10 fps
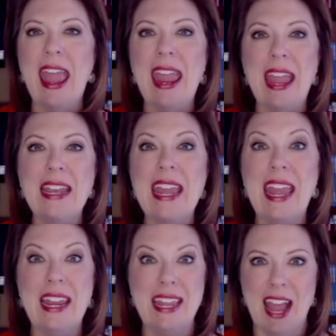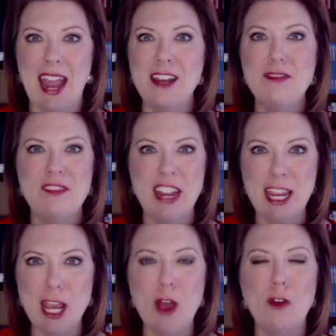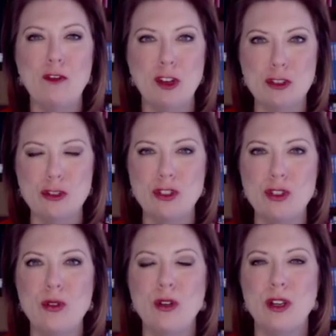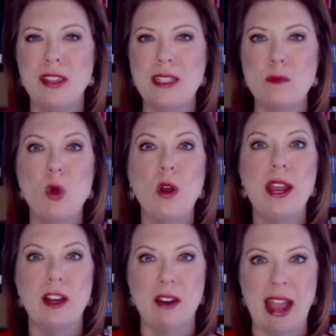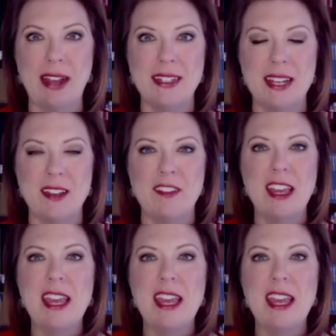And any kind of video virtual tour that's more interactive